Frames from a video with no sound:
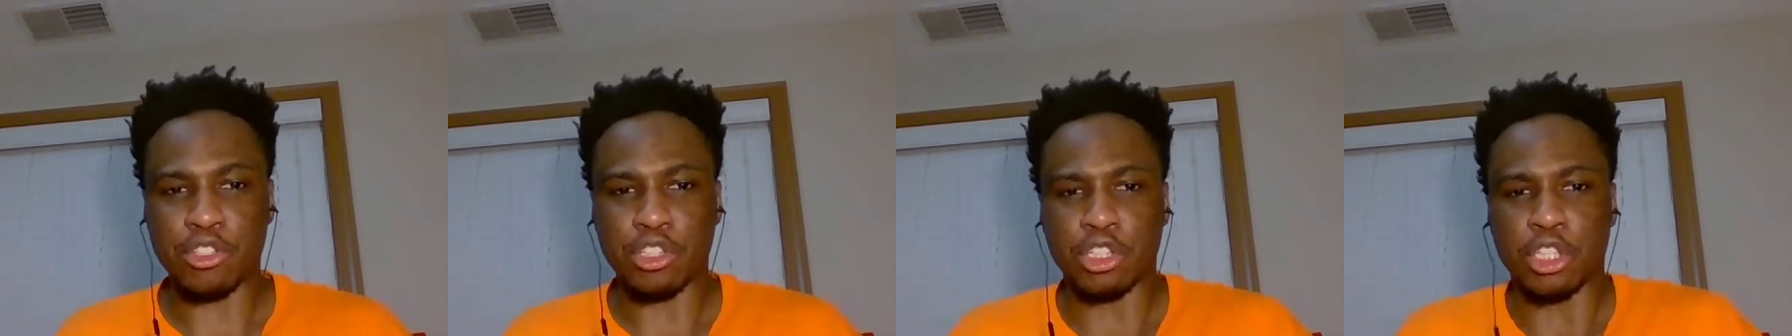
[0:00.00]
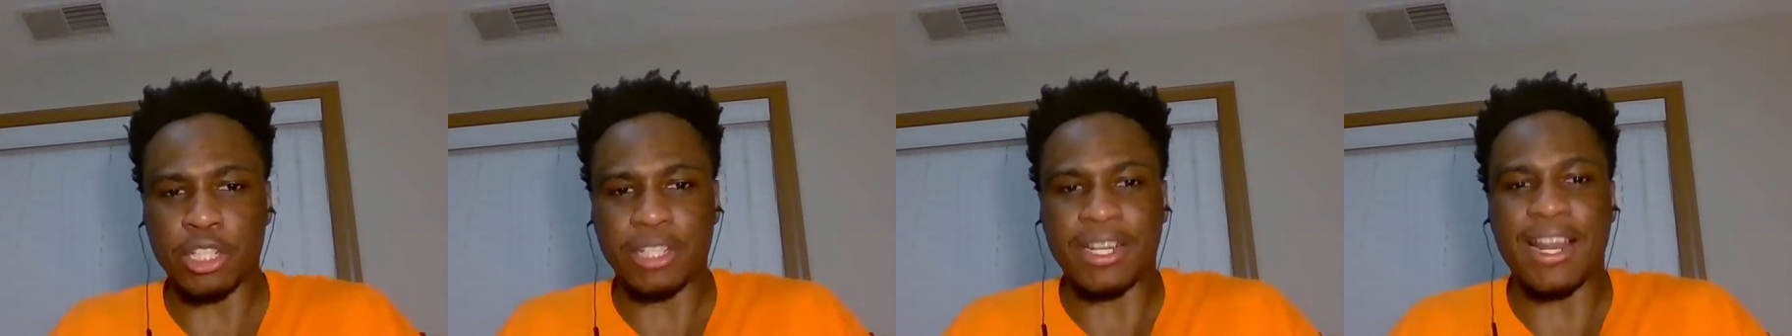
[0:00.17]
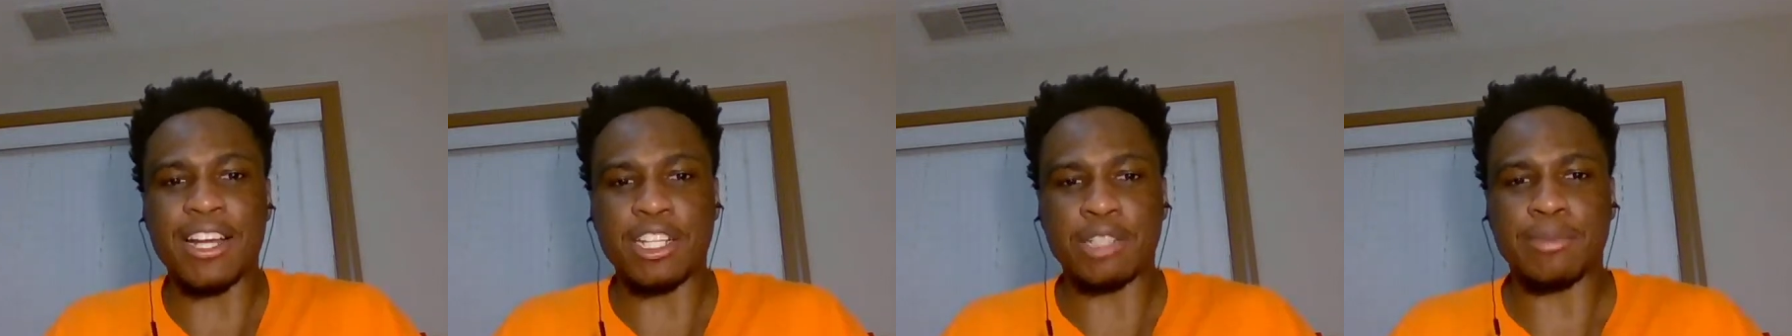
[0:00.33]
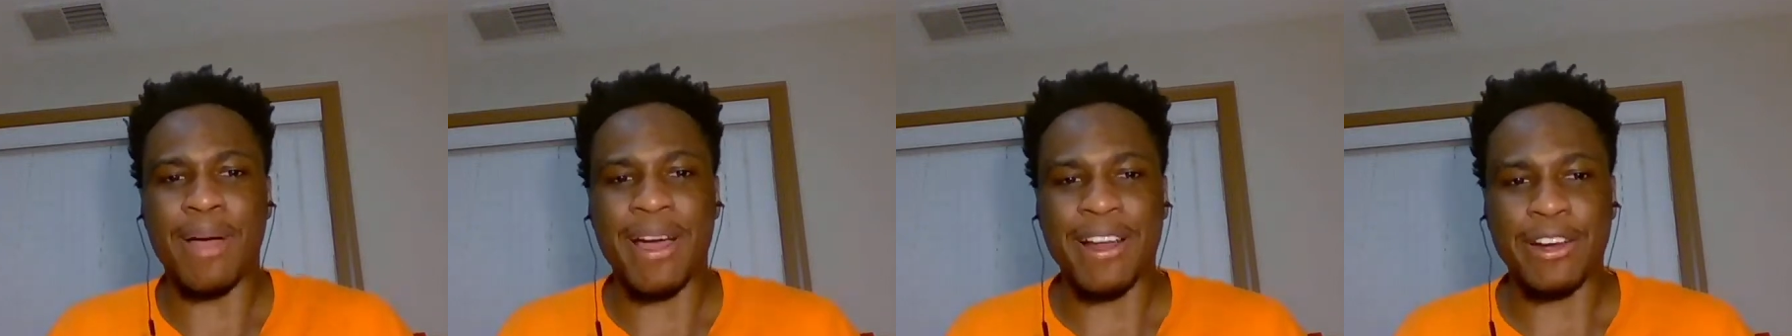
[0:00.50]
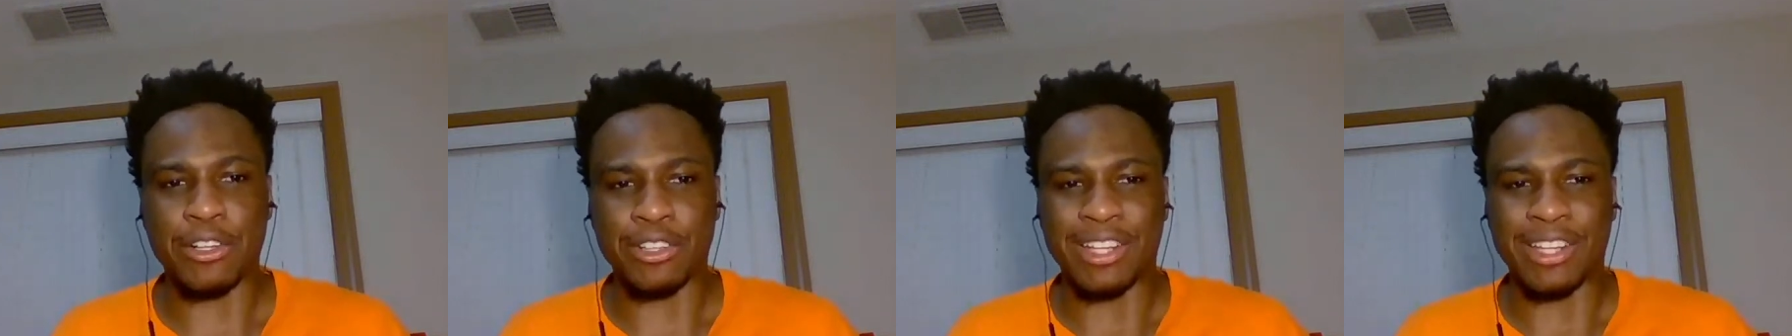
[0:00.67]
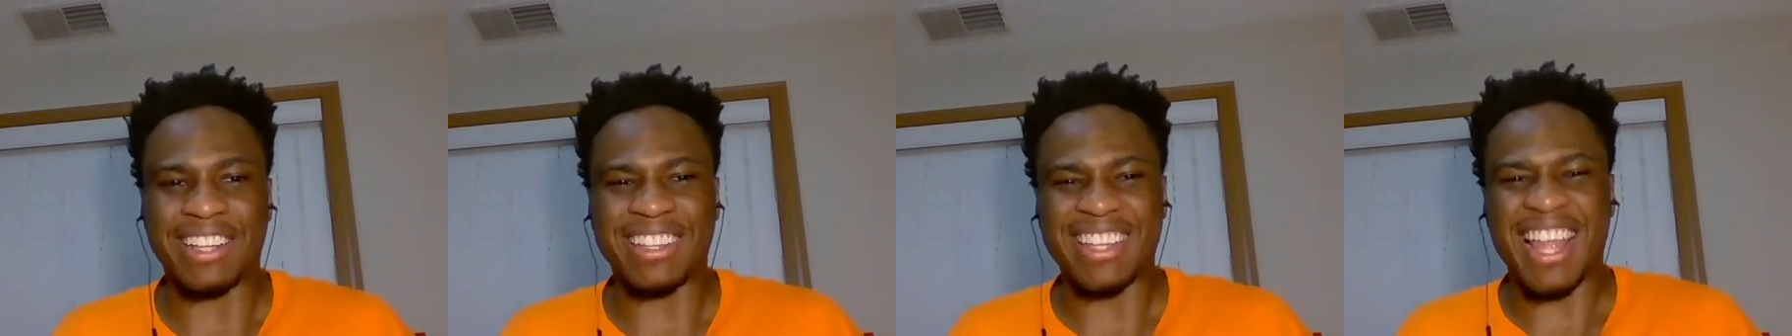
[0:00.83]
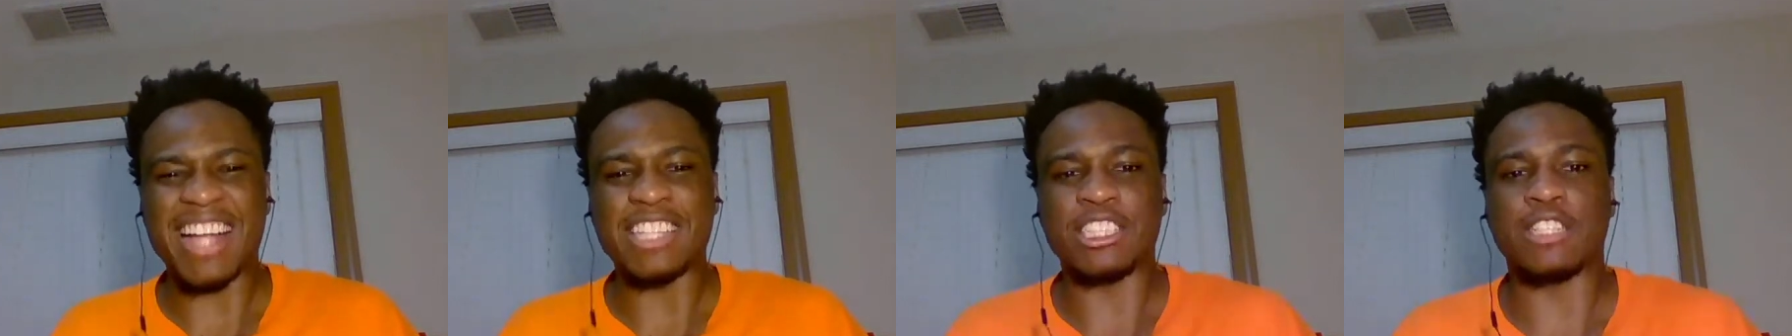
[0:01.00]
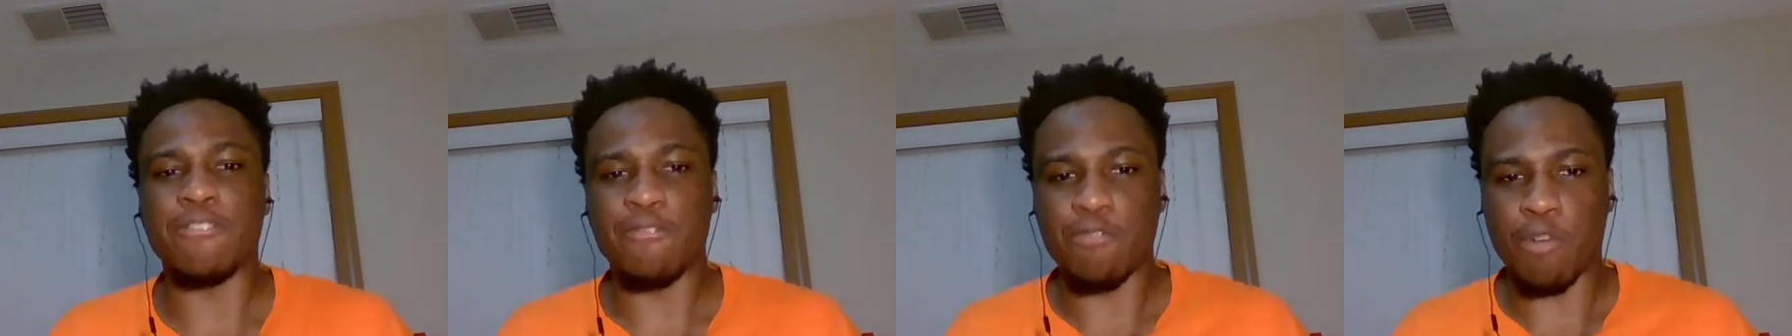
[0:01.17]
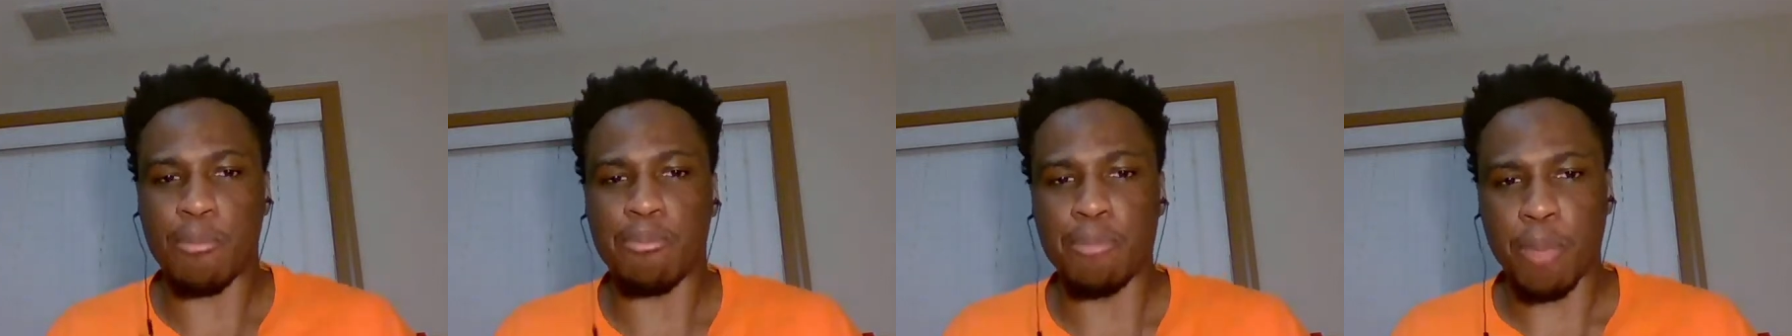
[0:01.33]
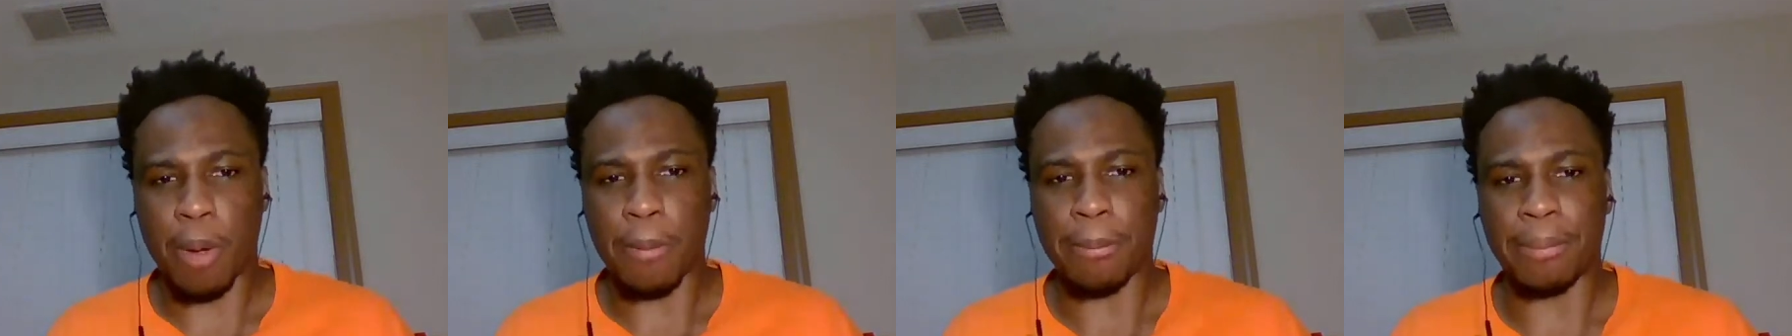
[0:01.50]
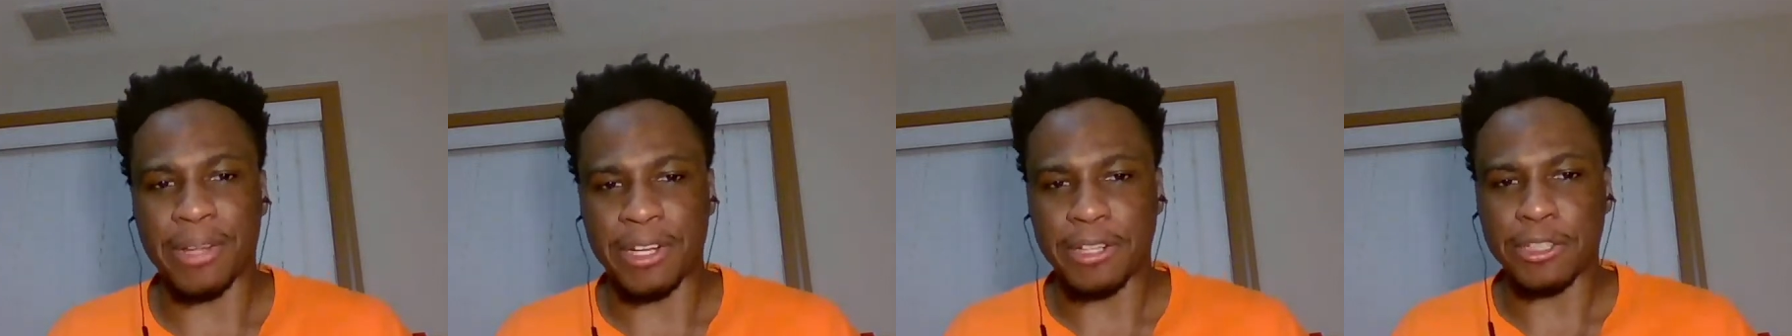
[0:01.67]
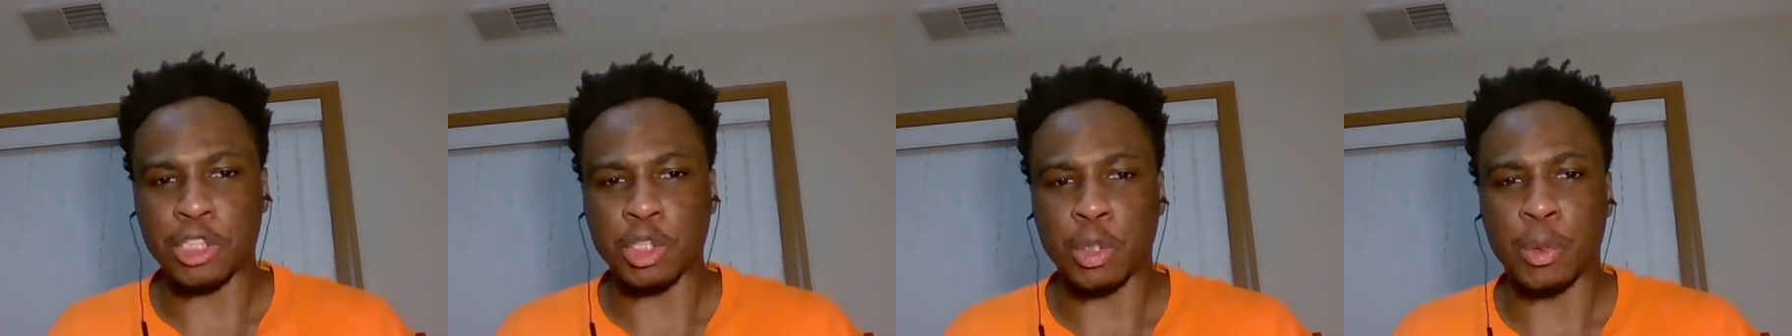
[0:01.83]
If you're just looking at his body, you're like, that's a football
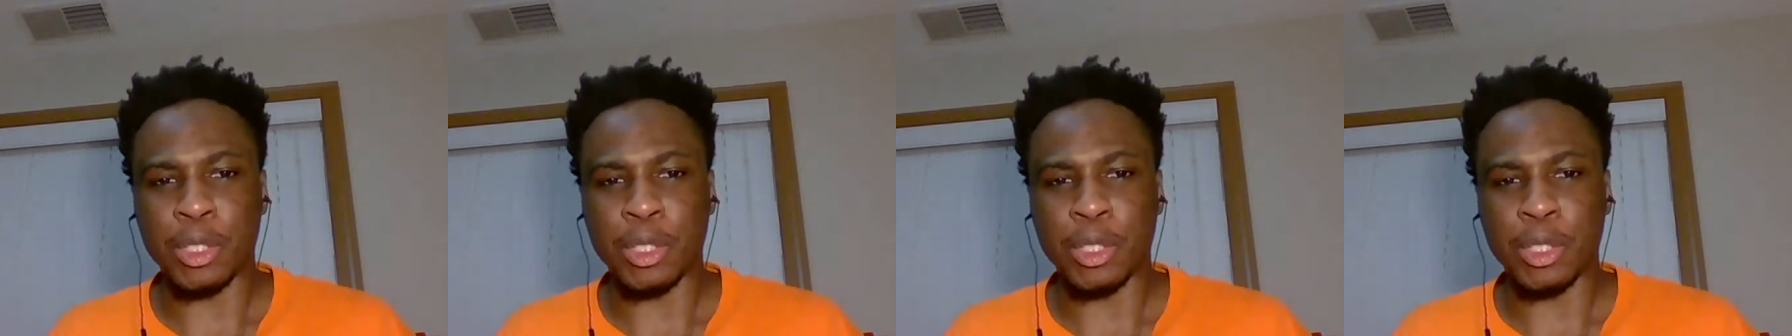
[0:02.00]
player.